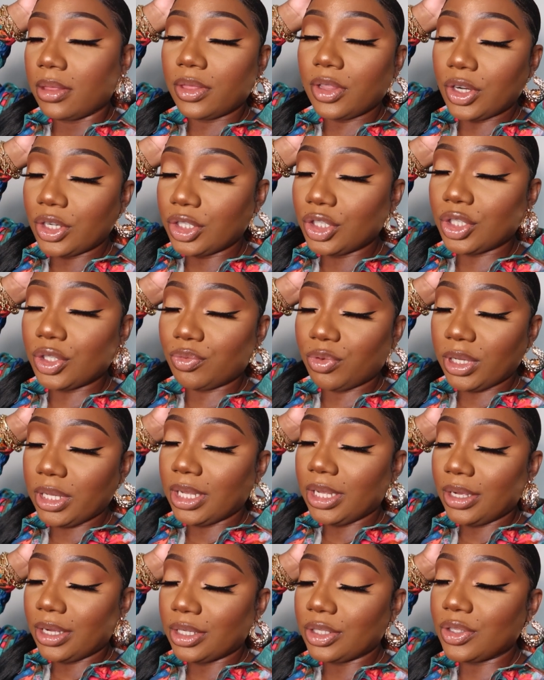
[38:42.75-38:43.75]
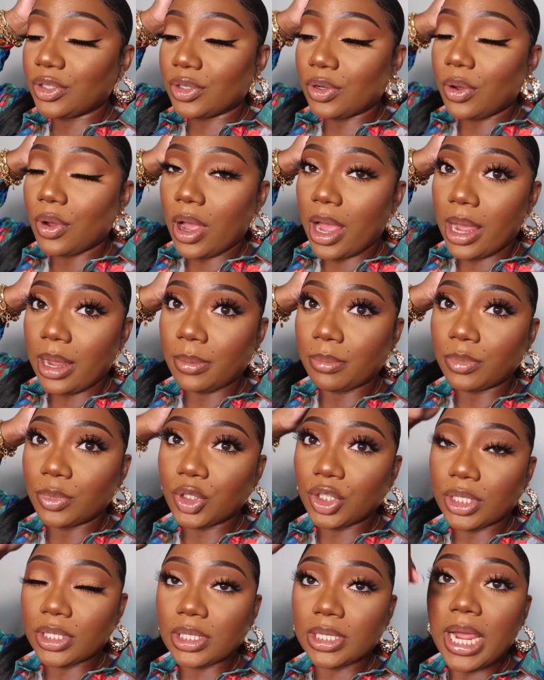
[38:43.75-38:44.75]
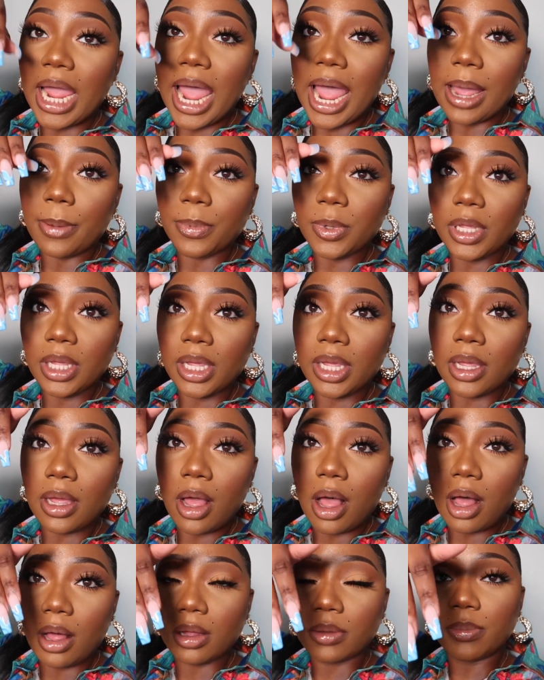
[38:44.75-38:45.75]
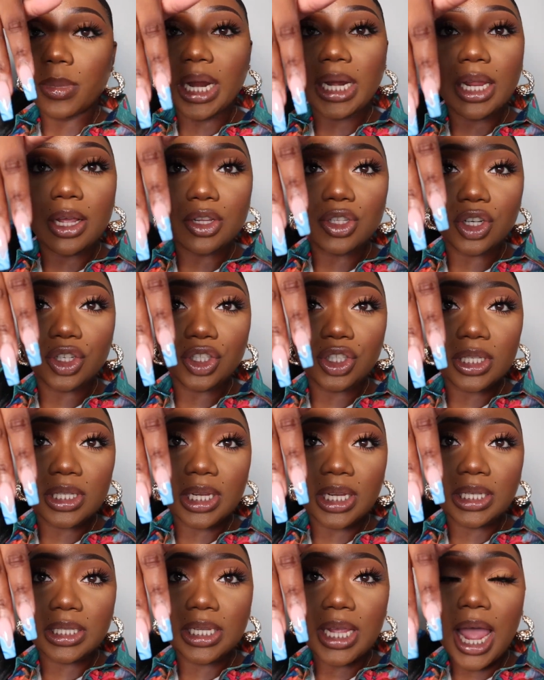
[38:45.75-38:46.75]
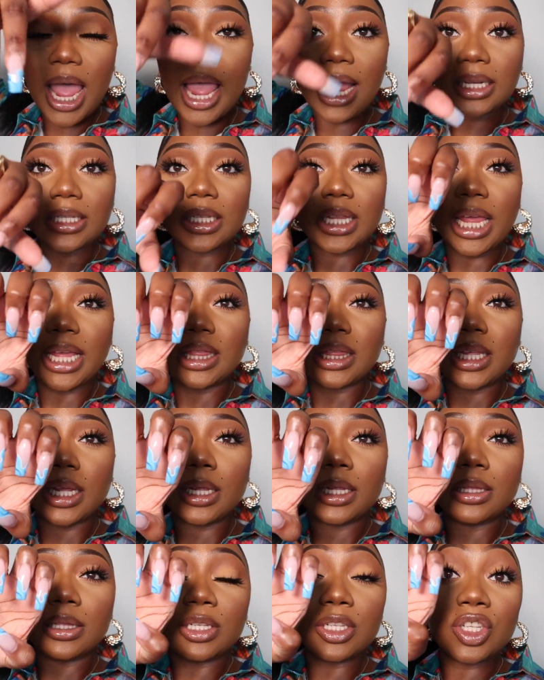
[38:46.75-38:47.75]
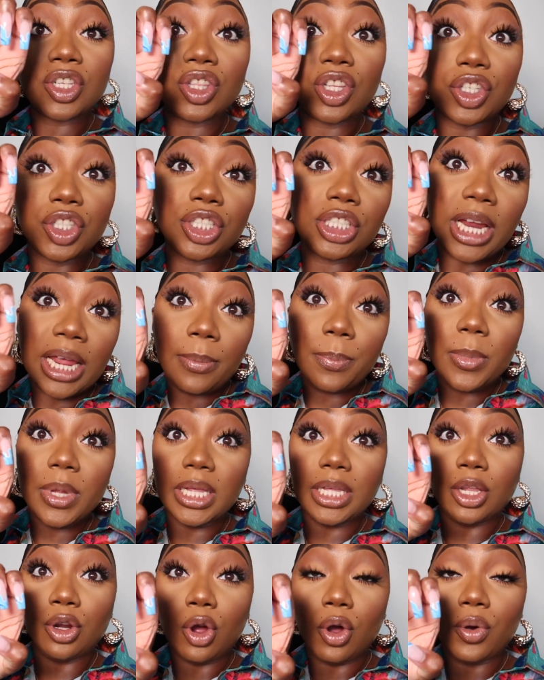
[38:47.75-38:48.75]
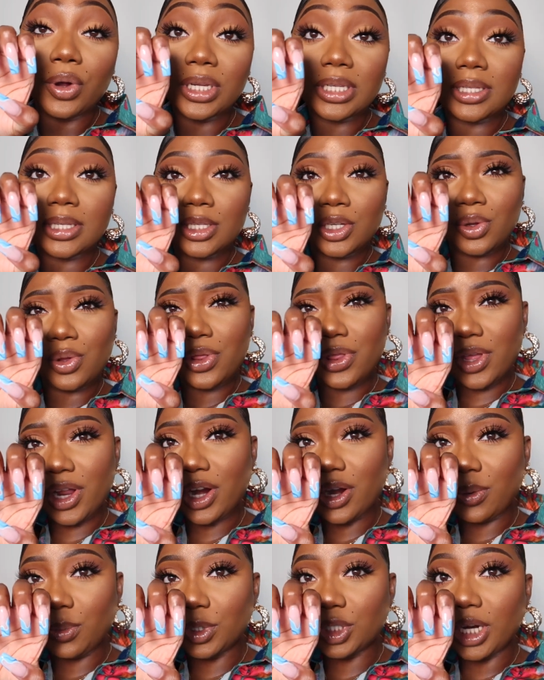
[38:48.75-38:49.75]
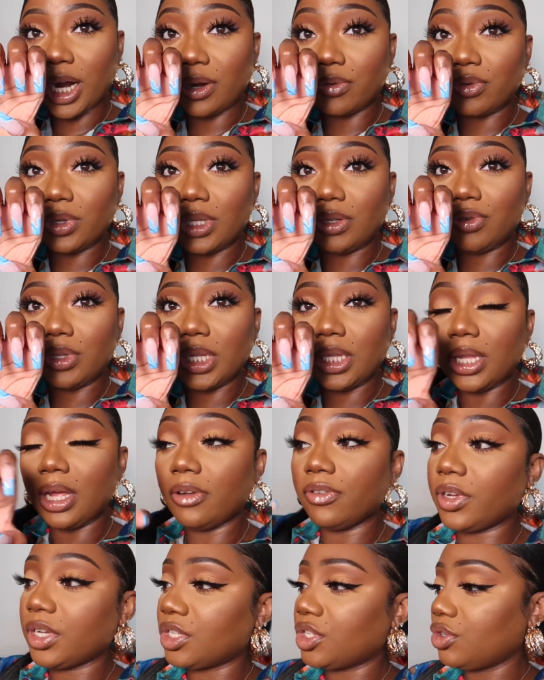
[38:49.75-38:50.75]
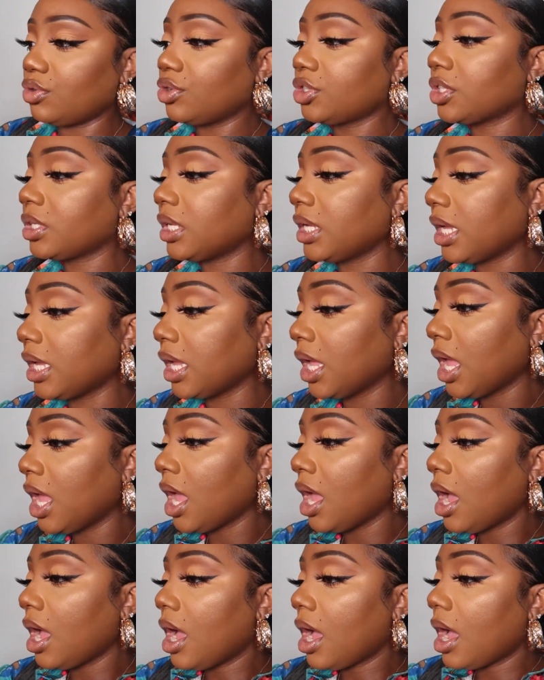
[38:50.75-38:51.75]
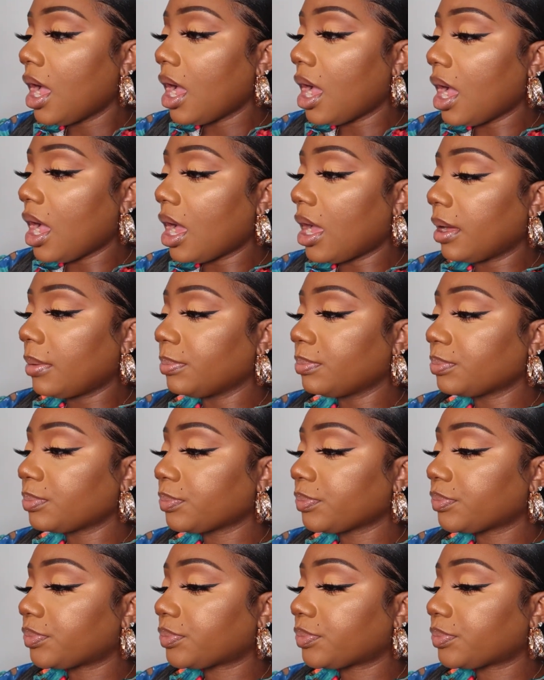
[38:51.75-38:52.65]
they're just really good so i'm just happy all my nails are just intact like they the, the shape you know is still there which i really really love because usually um